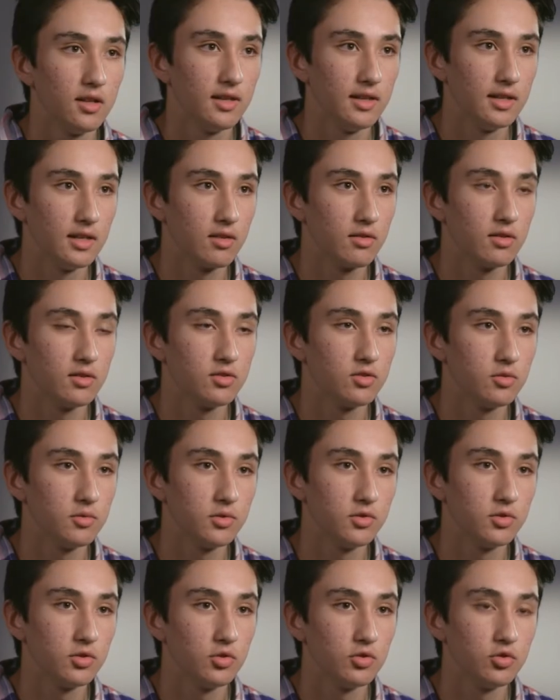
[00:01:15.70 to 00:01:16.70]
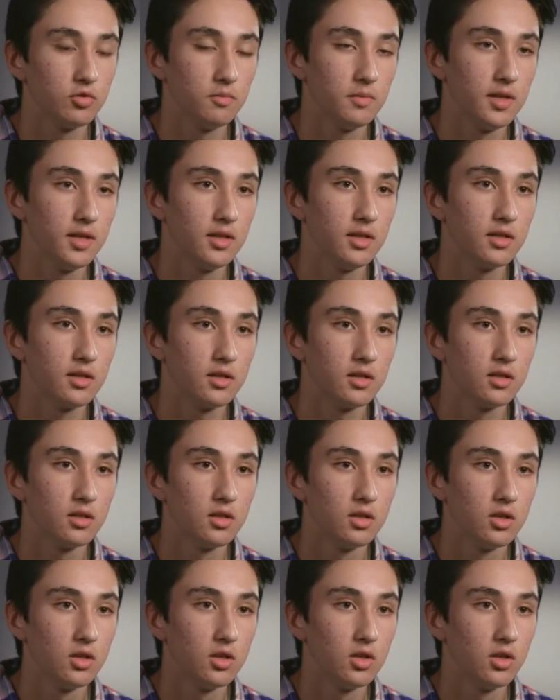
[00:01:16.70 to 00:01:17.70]
Now there's so much social media,
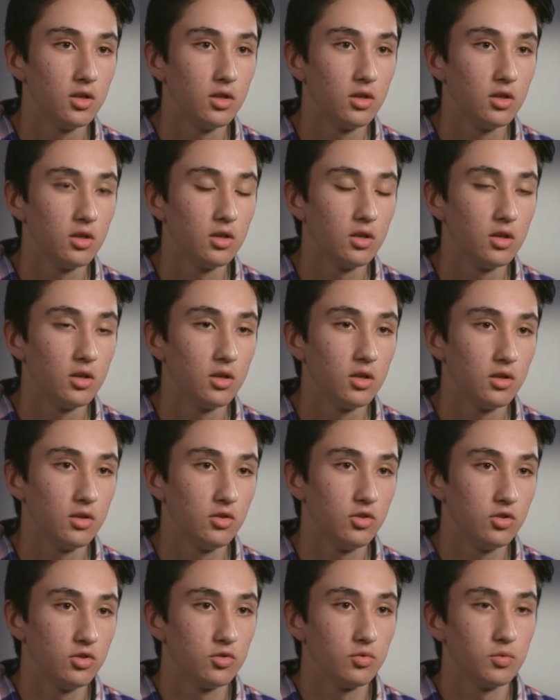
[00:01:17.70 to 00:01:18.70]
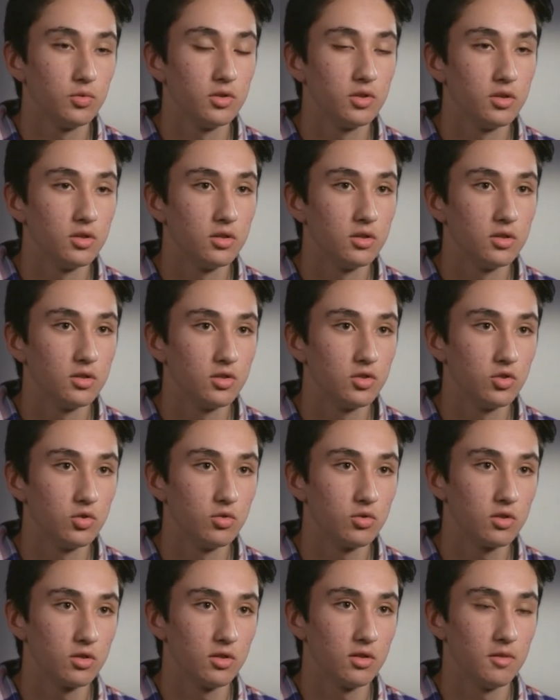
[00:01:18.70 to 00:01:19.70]
you just want to
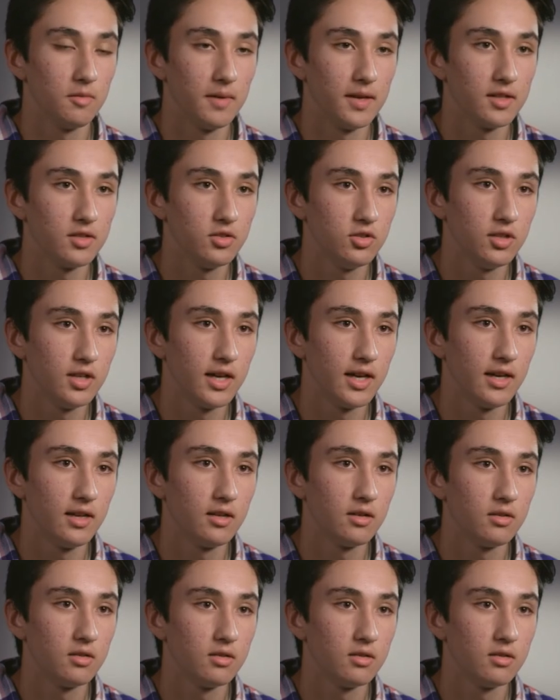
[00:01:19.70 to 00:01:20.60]
look the best you can.